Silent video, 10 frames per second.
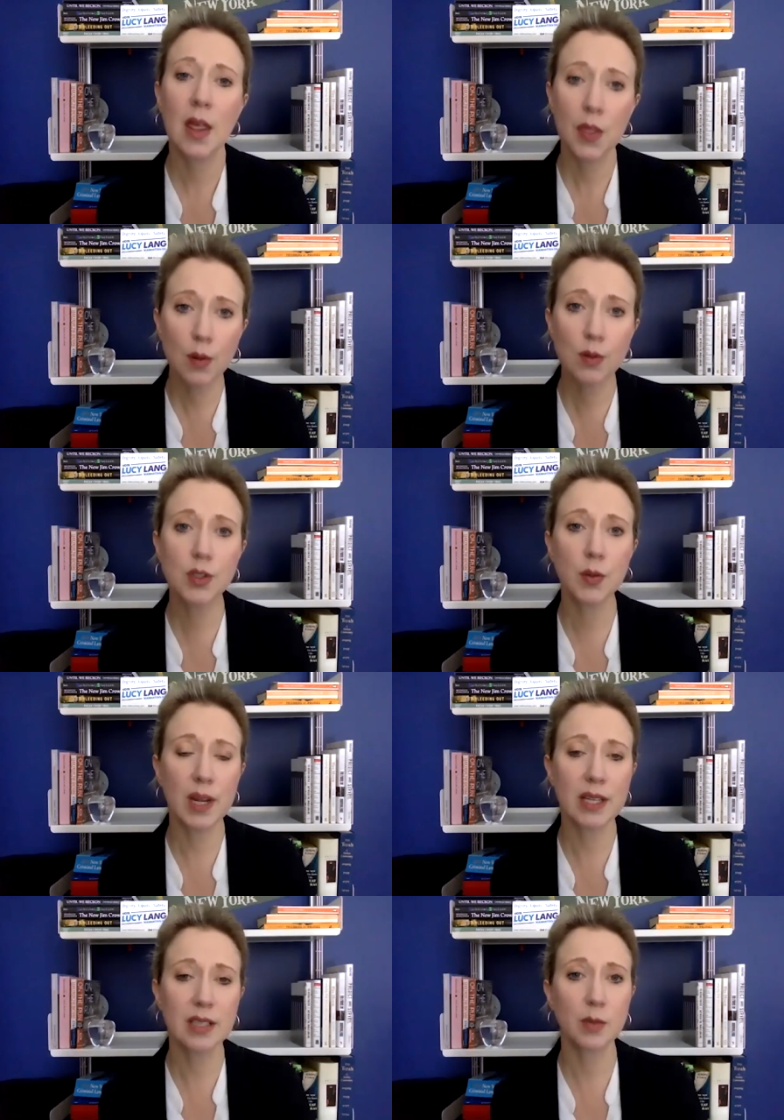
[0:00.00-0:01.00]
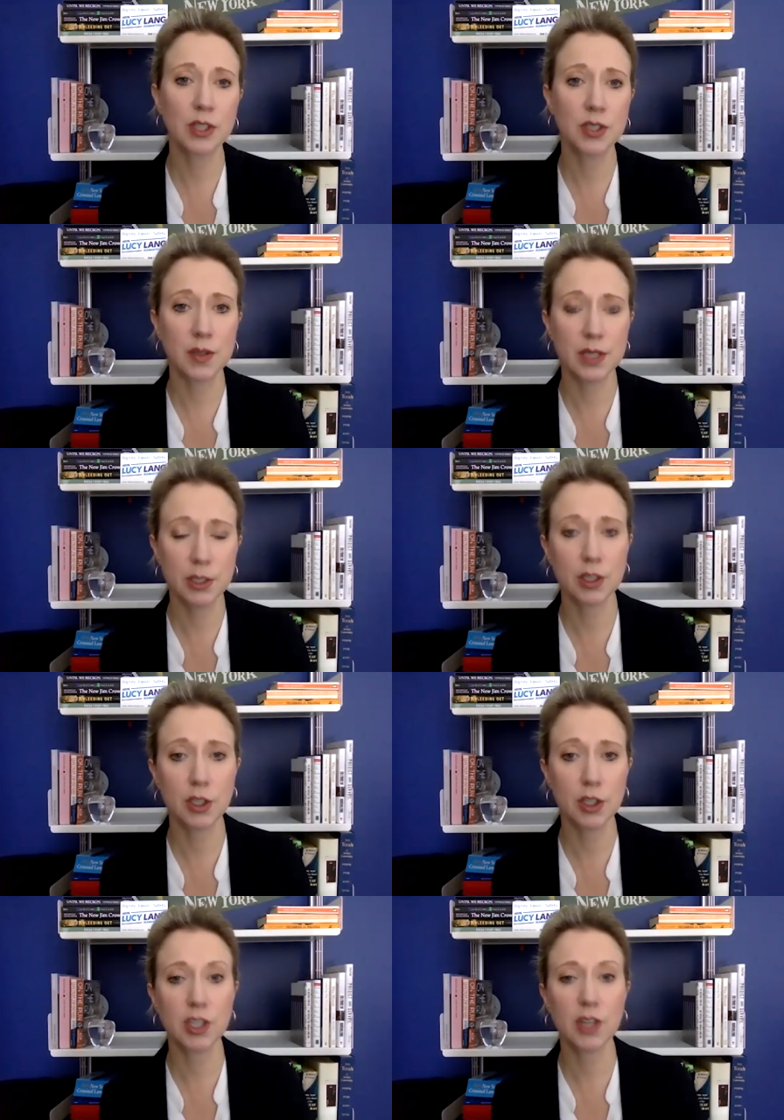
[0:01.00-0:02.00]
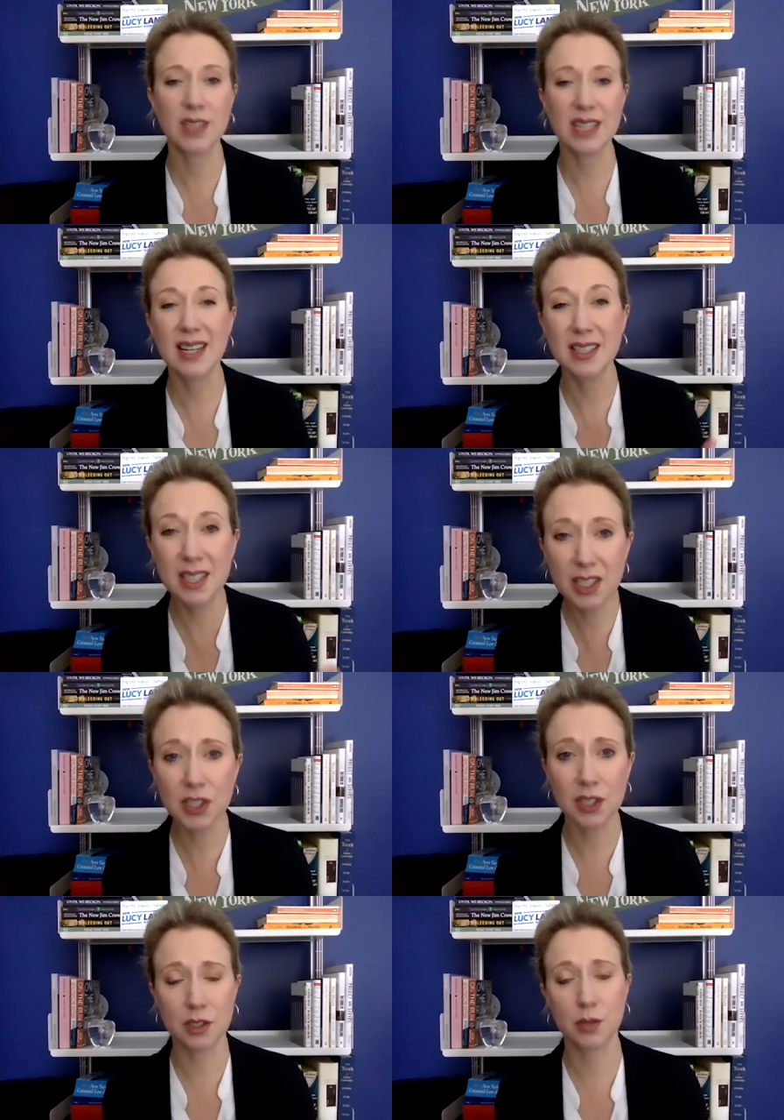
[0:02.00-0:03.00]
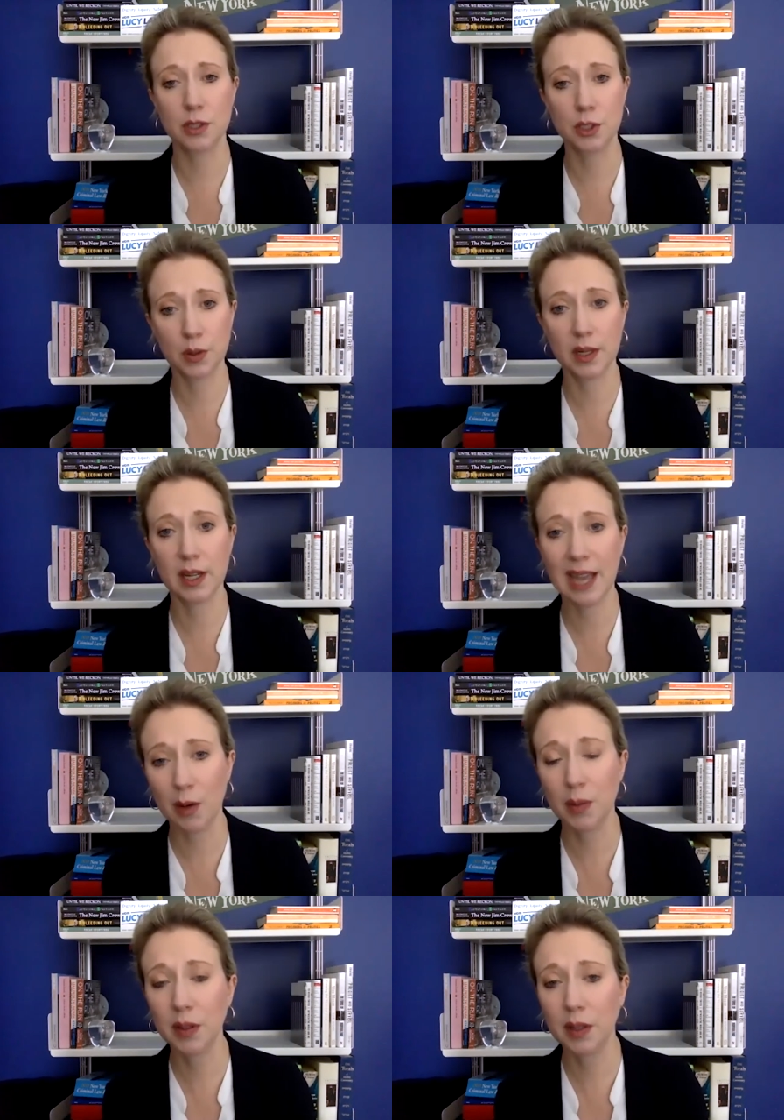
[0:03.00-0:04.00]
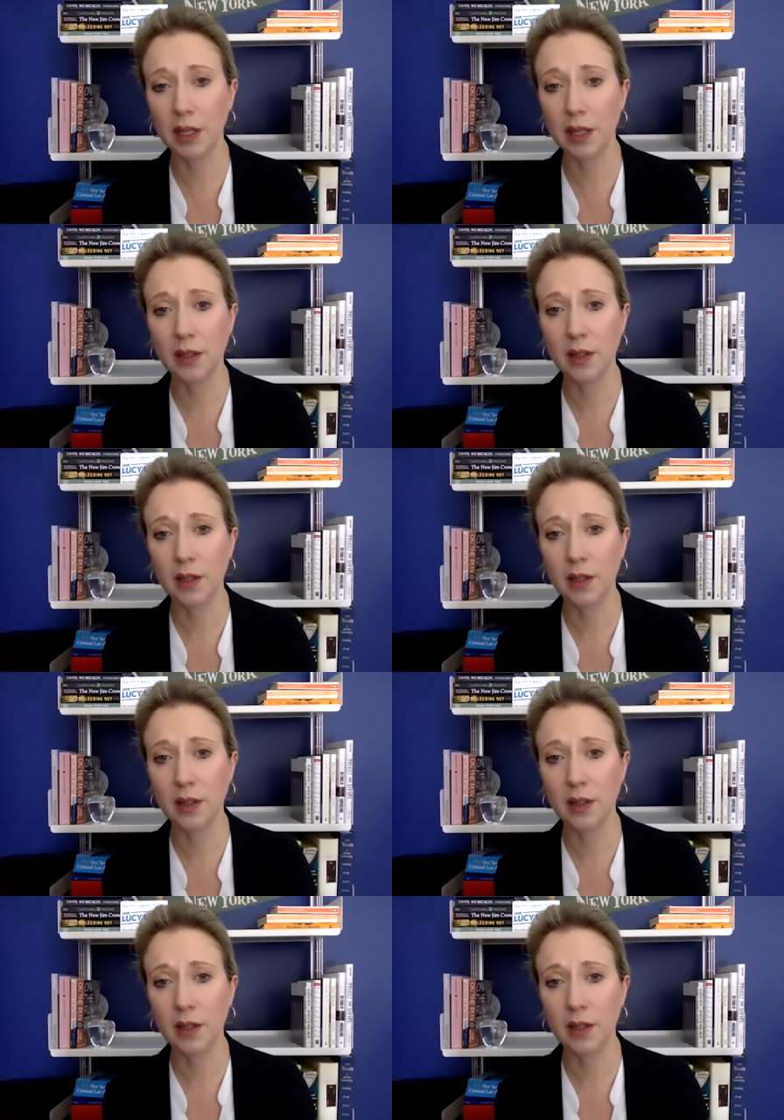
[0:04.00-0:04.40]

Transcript: Those are ways in which the district attorney's office, in addition to ensuring accountability,